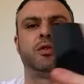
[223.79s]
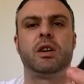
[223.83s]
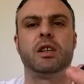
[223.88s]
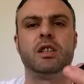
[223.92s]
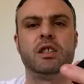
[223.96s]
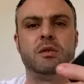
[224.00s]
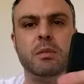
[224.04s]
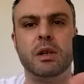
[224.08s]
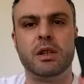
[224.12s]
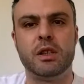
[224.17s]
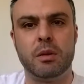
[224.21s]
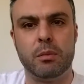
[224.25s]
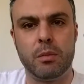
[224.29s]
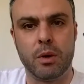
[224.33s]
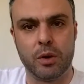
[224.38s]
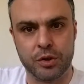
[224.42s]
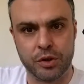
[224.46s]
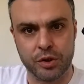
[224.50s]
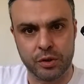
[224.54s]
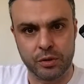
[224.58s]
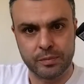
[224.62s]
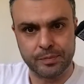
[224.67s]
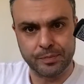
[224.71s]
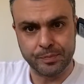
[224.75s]
a separate
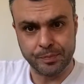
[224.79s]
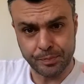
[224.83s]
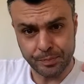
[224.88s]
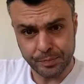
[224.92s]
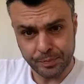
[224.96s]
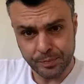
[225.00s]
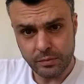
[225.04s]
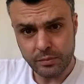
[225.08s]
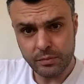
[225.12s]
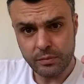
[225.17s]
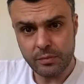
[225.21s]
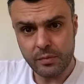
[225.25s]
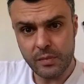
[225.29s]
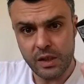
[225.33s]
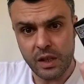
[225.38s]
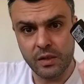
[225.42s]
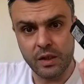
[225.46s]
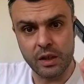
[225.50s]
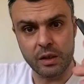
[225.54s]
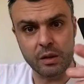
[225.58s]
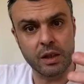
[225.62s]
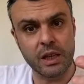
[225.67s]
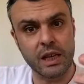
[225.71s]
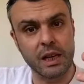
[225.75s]
transmitter module
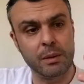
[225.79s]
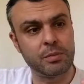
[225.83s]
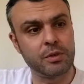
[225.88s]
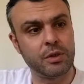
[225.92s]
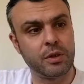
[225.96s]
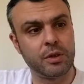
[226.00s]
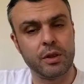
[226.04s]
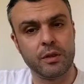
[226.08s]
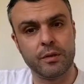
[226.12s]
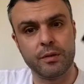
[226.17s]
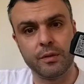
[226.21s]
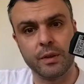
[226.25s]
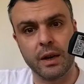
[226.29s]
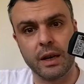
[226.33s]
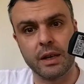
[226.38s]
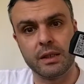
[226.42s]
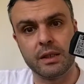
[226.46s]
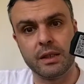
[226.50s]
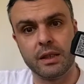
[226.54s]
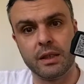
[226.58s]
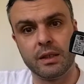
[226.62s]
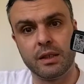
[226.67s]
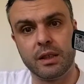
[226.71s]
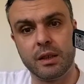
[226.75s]
that clips
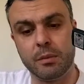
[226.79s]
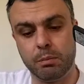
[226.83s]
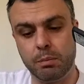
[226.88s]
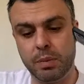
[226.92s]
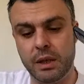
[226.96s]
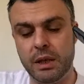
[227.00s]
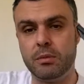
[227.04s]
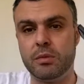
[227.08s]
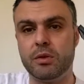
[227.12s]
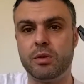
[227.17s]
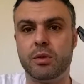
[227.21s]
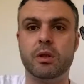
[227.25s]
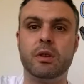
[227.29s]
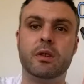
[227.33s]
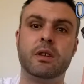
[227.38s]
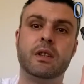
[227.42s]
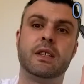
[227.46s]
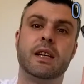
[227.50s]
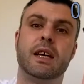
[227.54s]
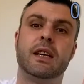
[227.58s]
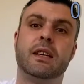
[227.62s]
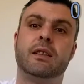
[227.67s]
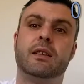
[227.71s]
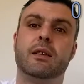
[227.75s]
onto the front that
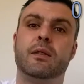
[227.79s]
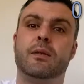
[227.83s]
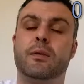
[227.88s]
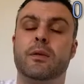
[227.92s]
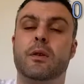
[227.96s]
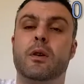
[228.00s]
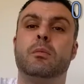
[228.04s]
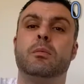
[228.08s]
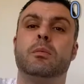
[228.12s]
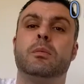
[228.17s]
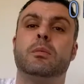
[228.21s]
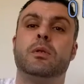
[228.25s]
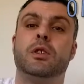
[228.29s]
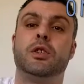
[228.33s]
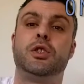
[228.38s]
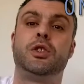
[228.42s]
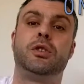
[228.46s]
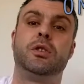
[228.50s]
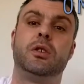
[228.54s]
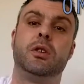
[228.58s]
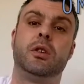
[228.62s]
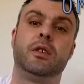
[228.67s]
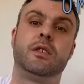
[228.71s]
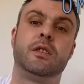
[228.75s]
beams all of the data
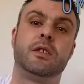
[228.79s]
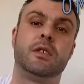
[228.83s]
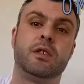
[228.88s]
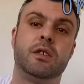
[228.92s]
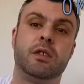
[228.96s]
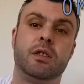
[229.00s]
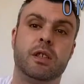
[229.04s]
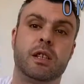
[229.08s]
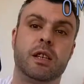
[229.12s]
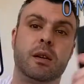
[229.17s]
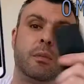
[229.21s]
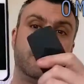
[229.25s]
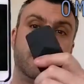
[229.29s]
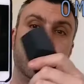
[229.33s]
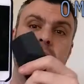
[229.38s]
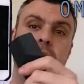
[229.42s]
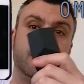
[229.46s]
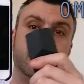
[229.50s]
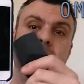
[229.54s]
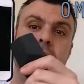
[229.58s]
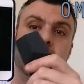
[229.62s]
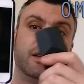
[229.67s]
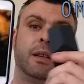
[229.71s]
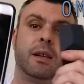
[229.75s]
from the shirt
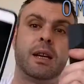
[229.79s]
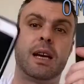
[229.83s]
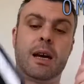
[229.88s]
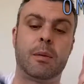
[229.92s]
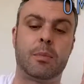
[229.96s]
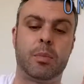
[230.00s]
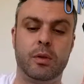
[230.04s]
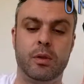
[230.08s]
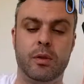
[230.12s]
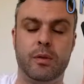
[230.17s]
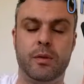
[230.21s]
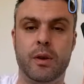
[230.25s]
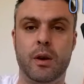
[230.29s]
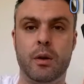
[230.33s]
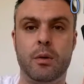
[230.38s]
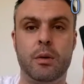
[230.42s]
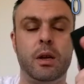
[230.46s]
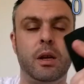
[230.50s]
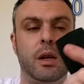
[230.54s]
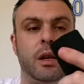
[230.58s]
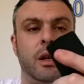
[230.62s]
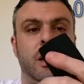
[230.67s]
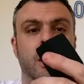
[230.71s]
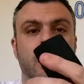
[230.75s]
to the companion
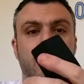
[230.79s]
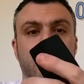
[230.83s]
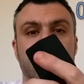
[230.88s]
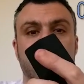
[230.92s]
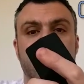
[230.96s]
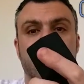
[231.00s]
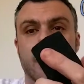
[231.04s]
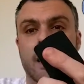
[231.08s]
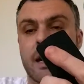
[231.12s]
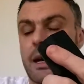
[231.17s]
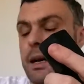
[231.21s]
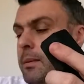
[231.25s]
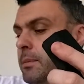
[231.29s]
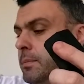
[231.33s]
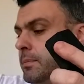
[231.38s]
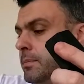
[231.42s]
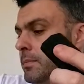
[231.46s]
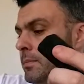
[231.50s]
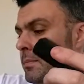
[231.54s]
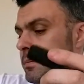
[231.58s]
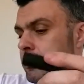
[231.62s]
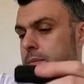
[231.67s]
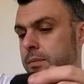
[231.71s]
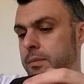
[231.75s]
app on the phone.
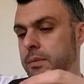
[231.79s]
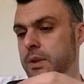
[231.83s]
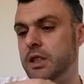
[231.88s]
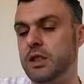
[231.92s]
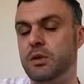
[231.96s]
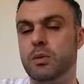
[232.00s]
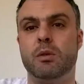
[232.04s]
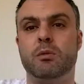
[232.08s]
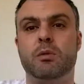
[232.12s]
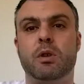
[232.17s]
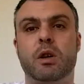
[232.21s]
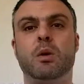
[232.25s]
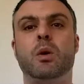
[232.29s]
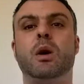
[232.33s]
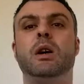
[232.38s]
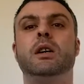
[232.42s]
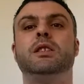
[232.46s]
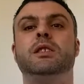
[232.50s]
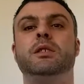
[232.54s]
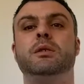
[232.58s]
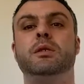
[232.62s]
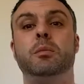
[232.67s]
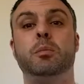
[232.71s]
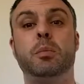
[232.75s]
Um,
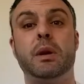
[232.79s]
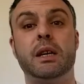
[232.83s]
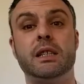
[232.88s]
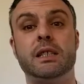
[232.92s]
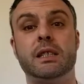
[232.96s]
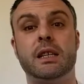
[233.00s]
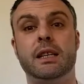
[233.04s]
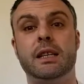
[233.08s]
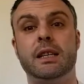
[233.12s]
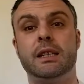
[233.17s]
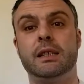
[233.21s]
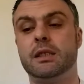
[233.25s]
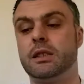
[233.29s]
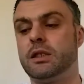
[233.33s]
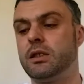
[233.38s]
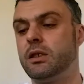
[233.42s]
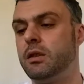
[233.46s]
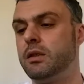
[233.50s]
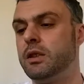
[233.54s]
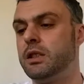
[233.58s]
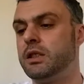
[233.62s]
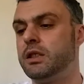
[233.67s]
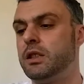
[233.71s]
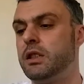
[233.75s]
this one requires you to
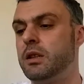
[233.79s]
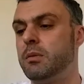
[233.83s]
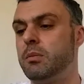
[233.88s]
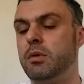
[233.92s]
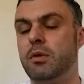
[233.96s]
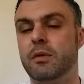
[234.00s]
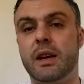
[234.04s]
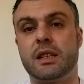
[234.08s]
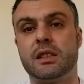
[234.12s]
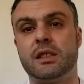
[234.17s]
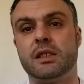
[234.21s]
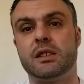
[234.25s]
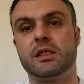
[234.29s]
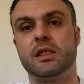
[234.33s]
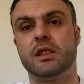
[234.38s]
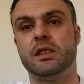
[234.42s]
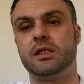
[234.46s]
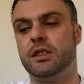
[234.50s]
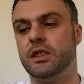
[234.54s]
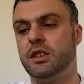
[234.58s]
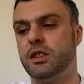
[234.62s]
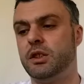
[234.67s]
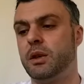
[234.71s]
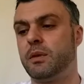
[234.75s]
baseline it, so there's a
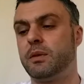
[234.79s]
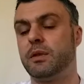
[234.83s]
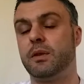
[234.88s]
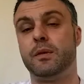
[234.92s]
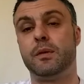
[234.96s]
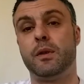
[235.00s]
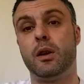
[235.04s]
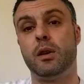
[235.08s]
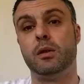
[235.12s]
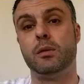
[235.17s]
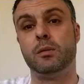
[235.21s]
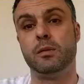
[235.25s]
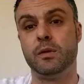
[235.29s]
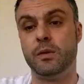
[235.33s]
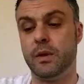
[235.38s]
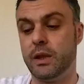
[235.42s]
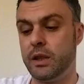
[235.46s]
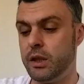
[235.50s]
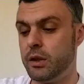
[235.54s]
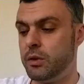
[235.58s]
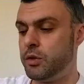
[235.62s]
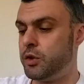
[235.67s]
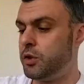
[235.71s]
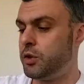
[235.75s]
number of exercises you have to
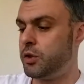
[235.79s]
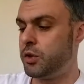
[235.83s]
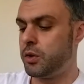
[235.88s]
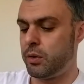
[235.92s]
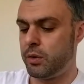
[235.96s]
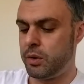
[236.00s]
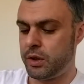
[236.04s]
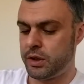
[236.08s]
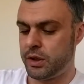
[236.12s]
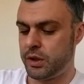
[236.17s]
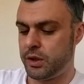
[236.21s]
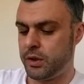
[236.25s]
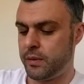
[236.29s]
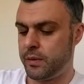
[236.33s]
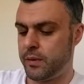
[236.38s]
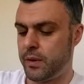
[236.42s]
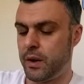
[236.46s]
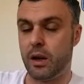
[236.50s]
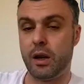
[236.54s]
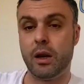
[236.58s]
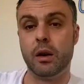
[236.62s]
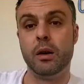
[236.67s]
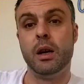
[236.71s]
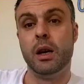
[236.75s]
follow, video
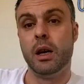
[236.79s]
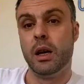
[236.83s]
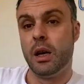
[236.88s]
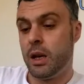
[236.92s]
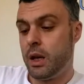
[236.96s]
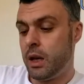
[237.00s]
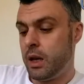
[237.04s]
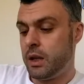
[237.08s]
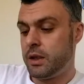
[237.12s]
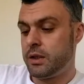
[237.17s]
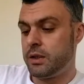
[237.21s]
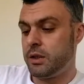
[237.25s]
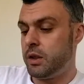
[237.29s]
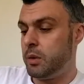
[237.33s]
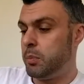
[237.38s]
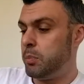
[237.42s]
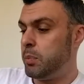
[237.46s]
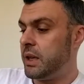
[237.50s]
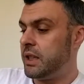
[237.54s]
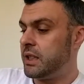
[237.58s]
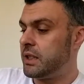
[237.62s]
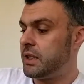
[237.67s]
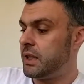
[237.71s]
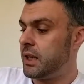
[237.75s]
tutorials that you follow.
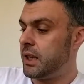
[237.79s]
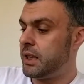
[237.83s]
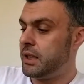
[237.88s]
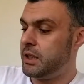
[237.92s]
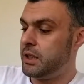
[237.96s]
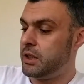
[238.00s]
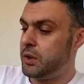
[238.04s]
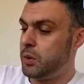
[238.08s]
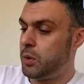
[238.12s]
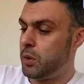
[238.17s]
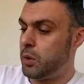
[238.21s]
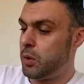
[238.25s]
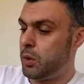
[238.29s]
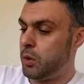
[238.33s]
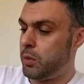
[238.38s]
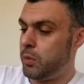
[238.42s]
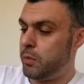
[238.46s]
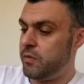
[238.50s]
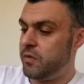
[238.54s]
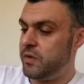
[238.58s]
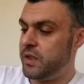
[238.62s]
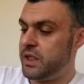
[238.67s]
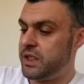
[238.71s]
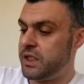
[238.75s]
So it
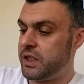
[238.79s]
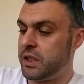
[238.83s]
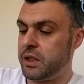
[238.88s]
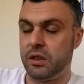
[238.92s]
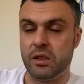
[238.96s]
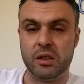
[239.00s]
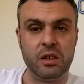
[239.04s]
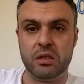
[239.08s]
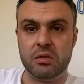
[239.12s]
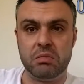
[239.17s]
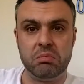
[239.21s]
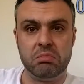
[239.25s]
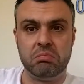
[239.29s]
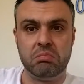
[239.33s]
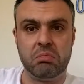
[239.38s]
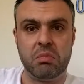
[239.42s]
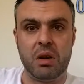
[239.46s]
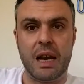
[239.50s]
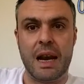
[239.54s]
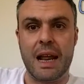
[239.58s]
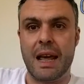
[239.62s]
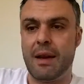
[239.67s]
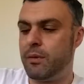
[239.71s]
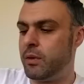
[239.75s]
baselines your
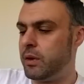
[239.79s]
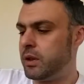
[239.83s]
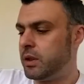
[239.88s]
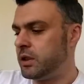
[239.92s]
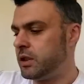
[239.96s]
physical